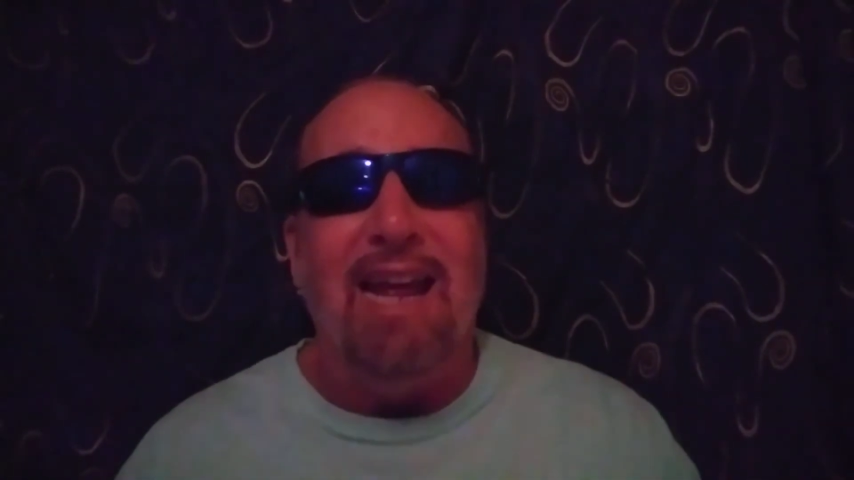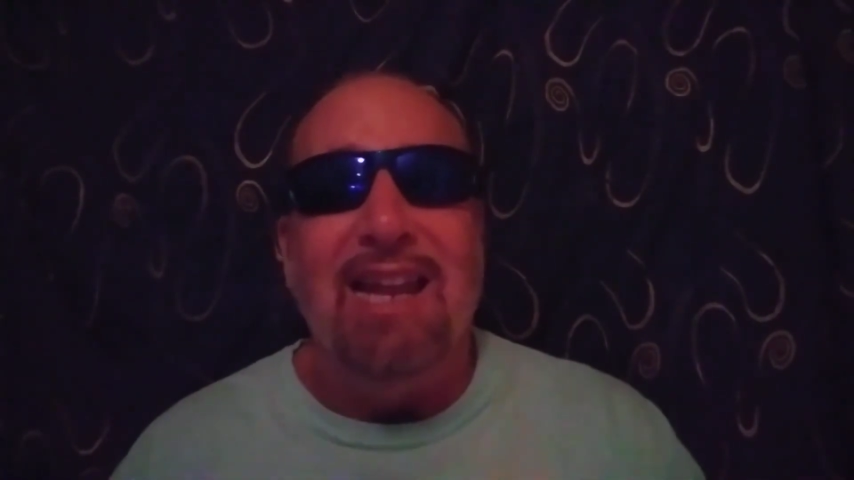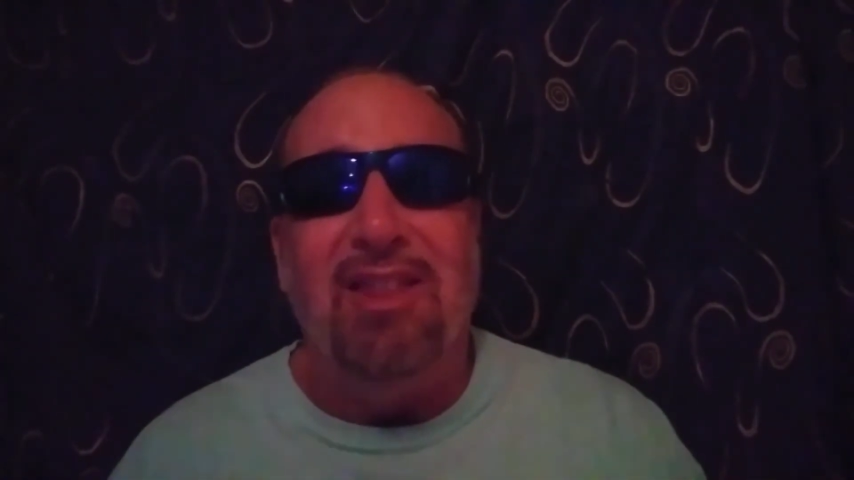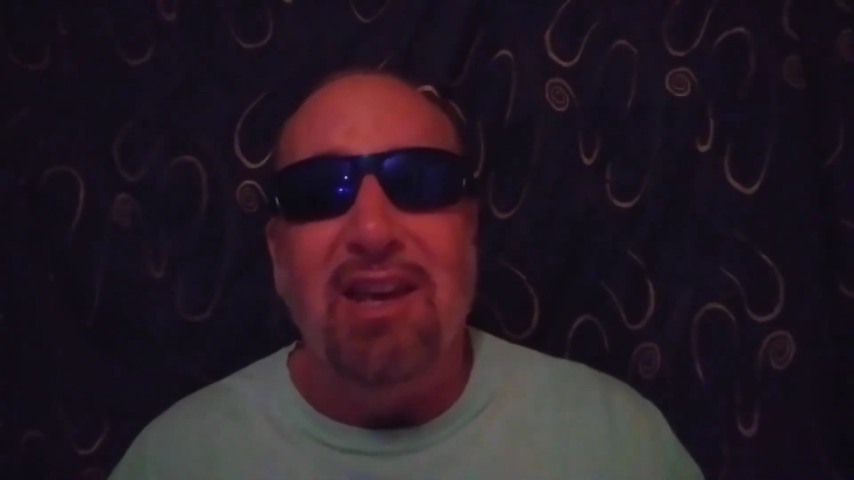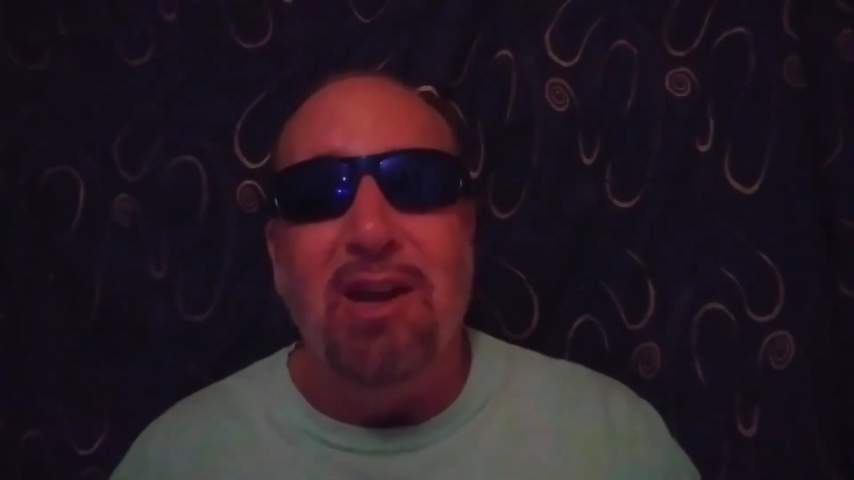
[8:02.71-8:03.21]

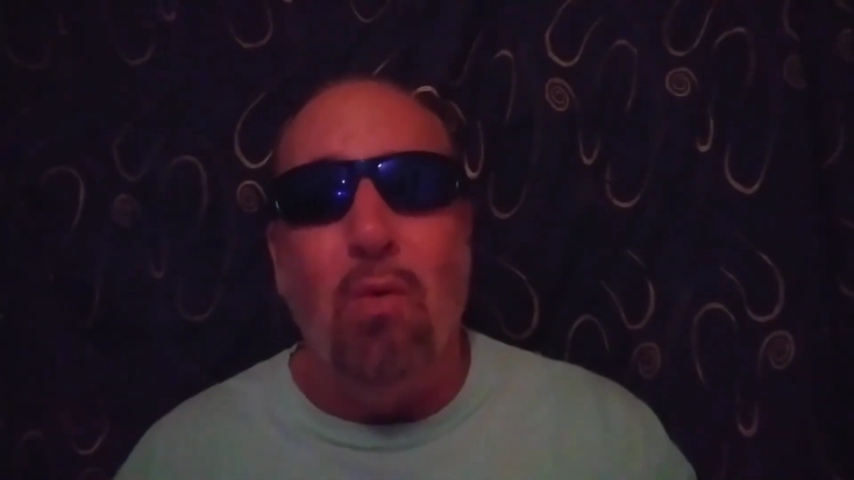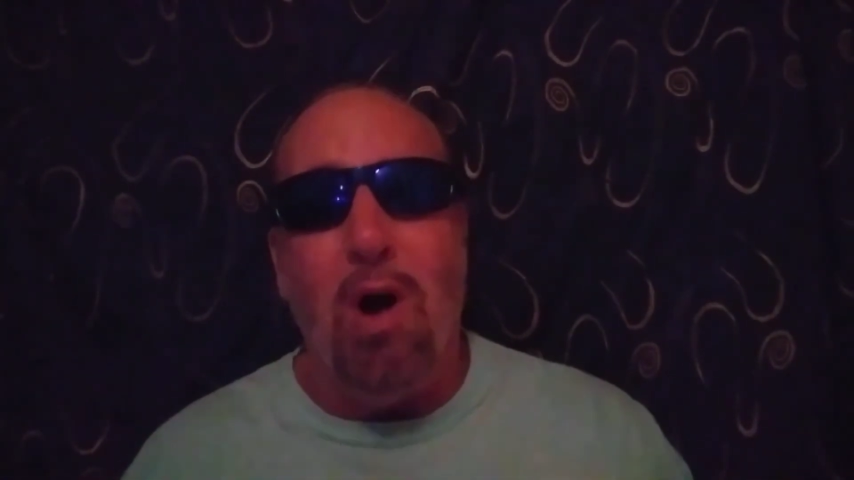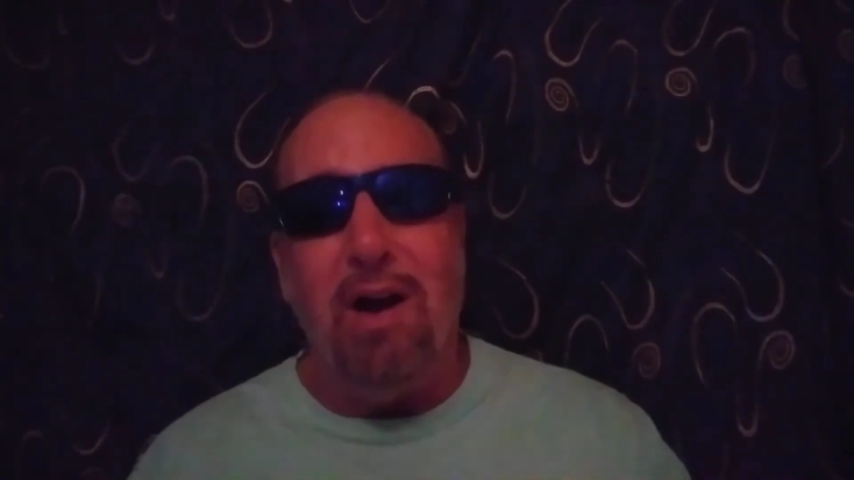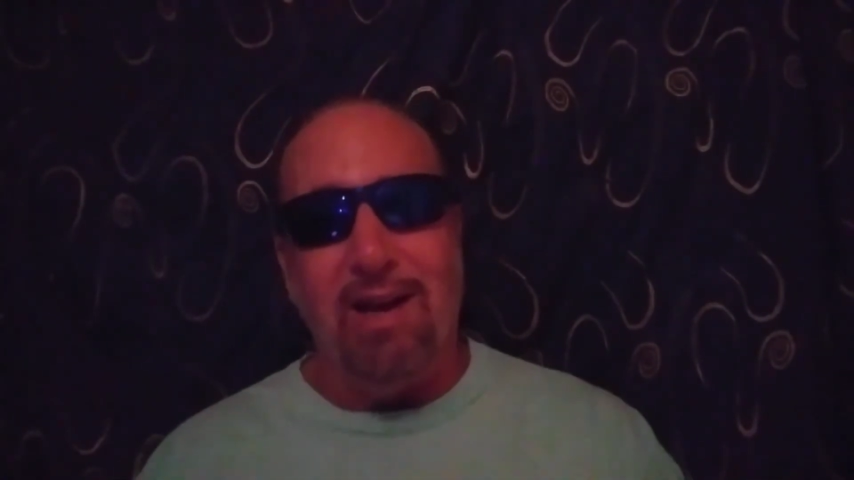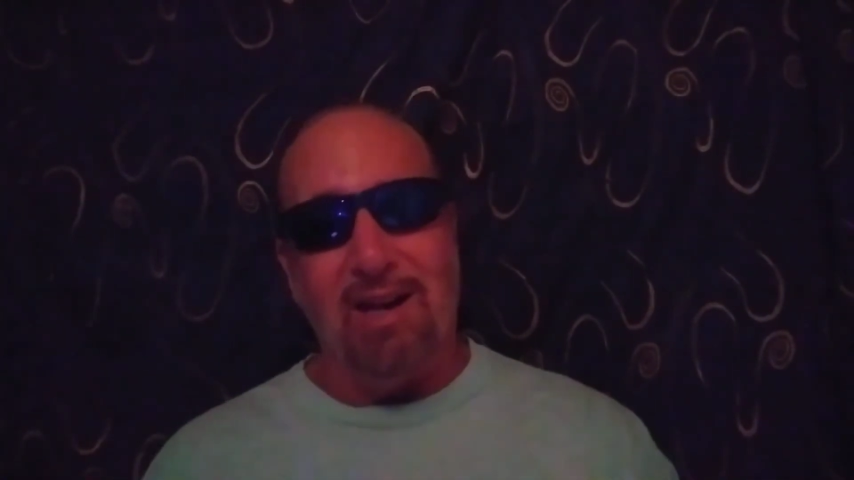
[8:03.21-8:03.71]
anything you
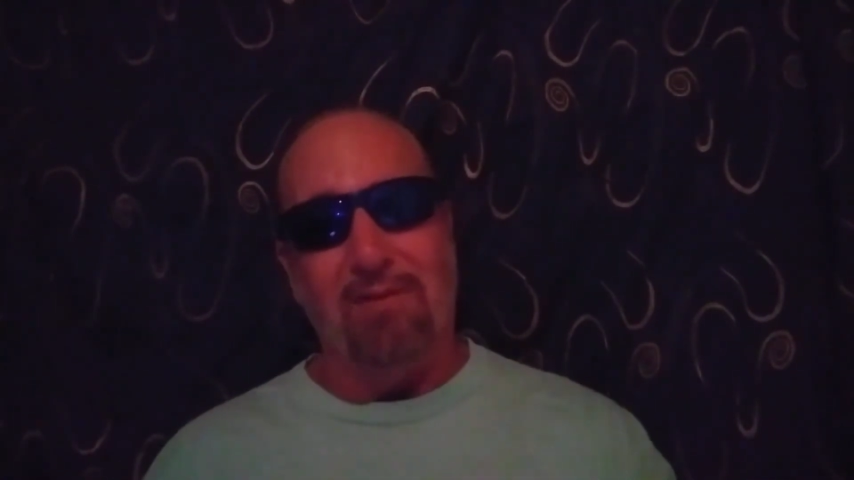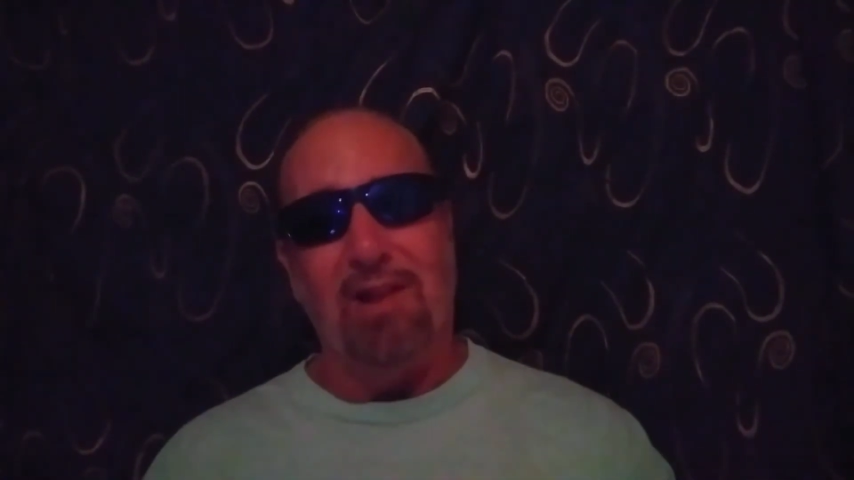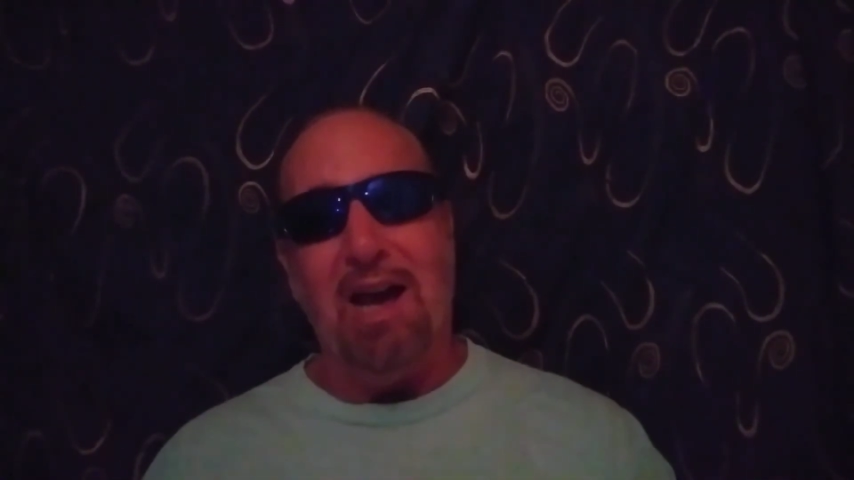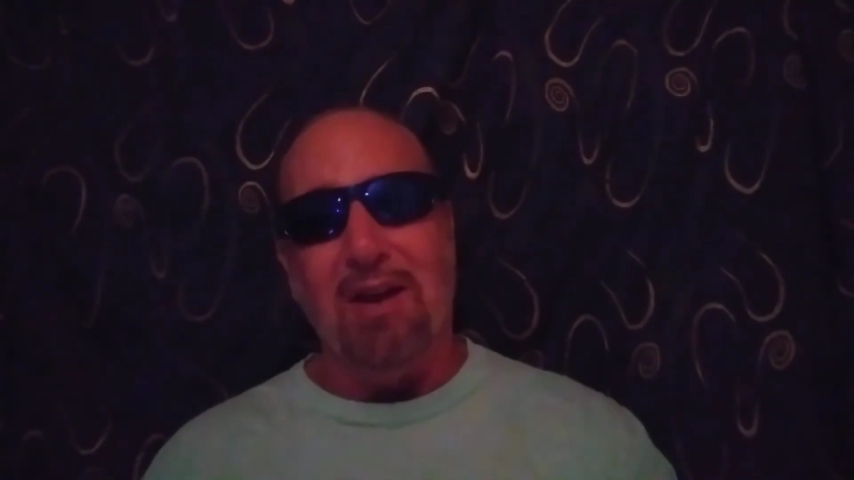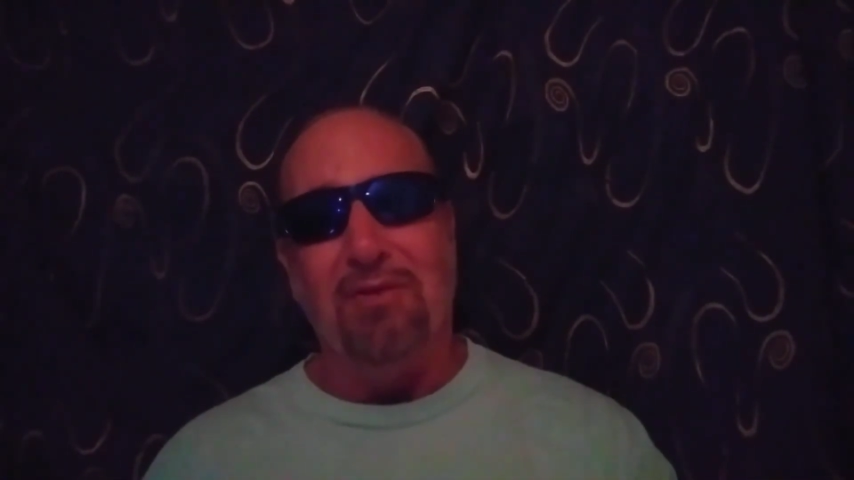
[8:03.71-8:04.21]
want out of
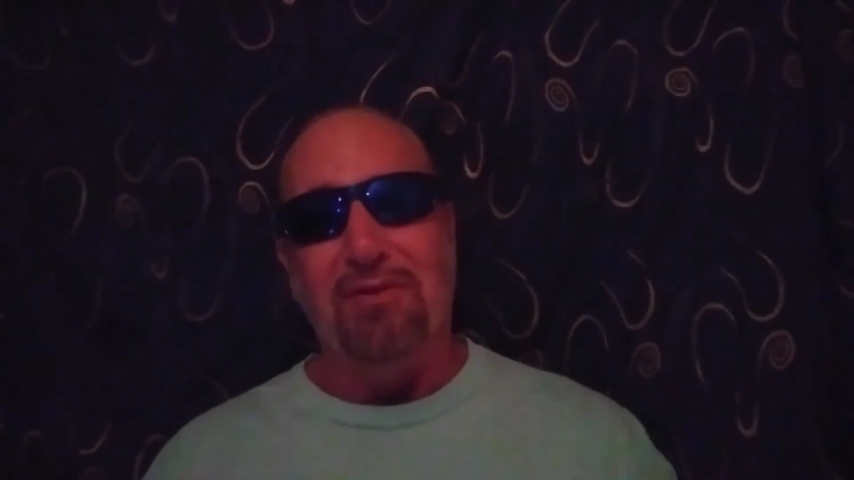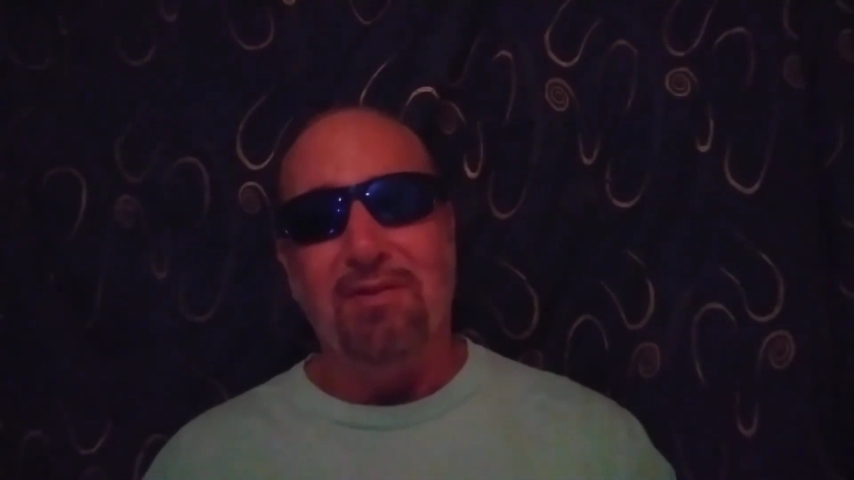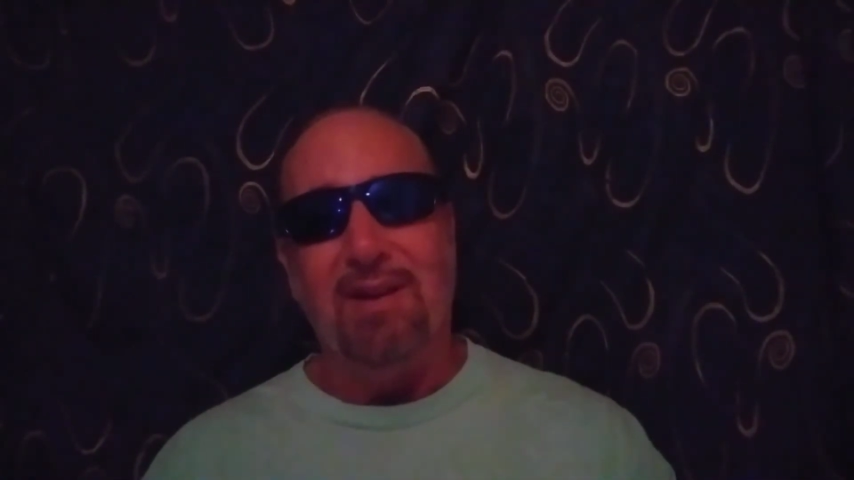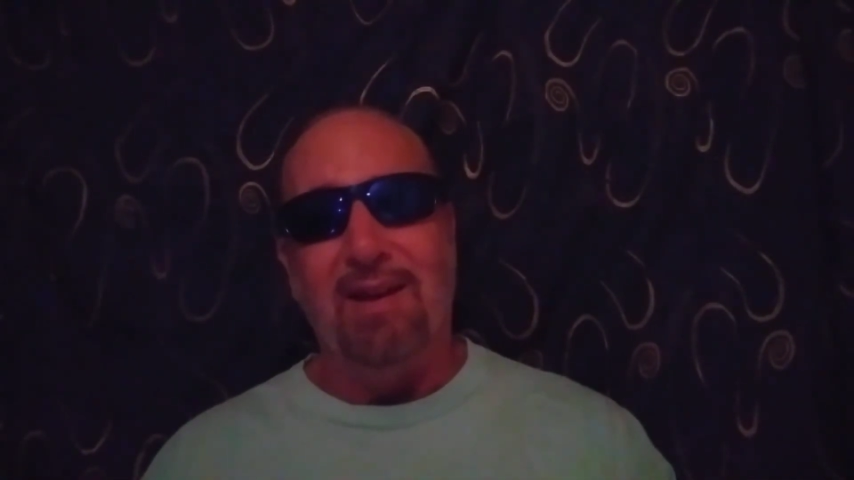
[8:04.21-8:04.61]
life